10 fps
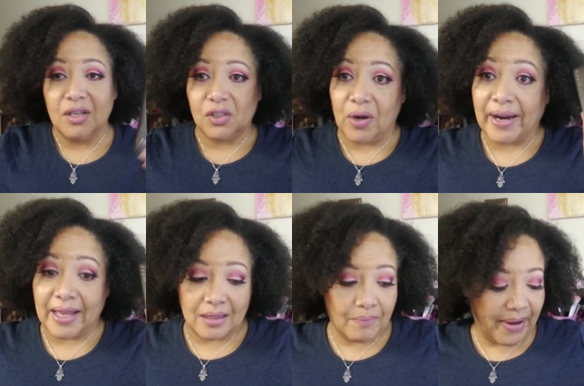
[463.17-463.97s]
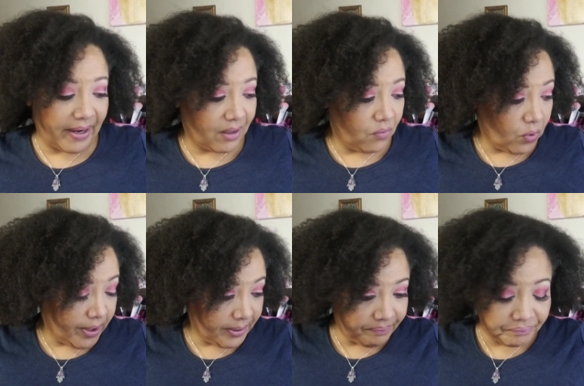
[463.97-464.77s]
So I got the Becca
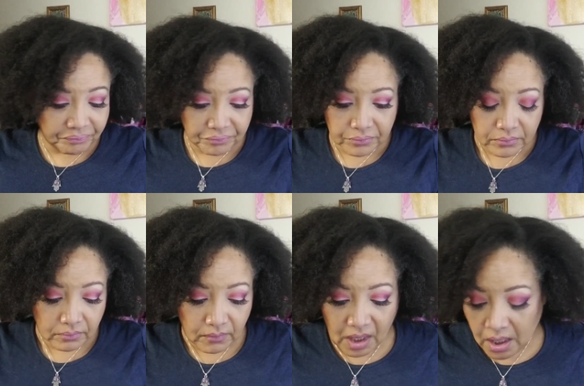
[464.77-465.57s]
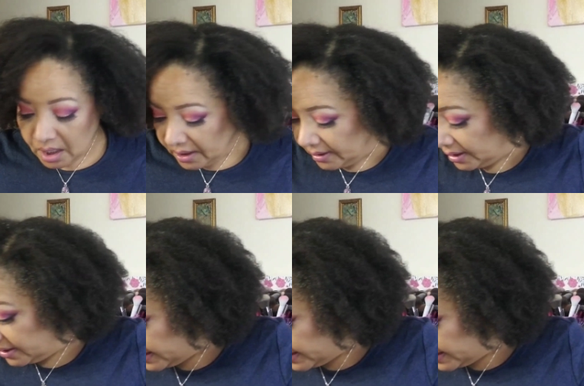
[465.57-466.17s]
one. Then